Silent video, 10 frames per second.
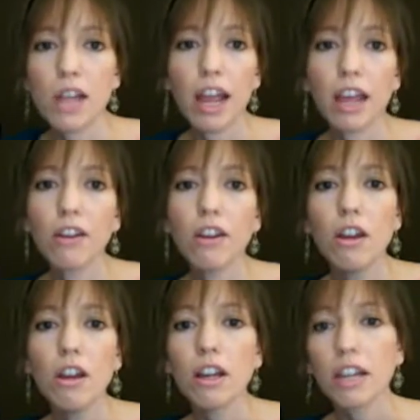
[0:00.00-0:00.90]
and
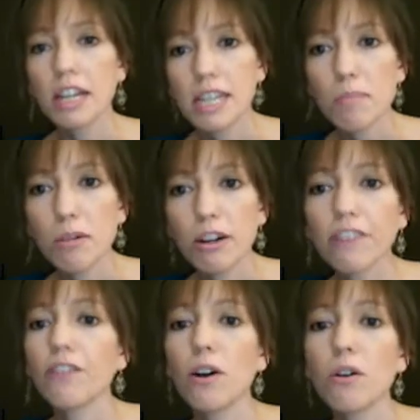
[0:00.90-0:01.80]
contemporary
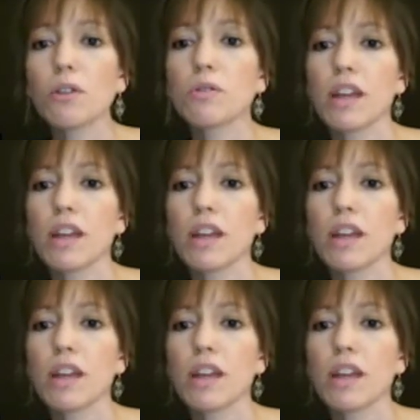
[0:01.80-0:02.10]
photos.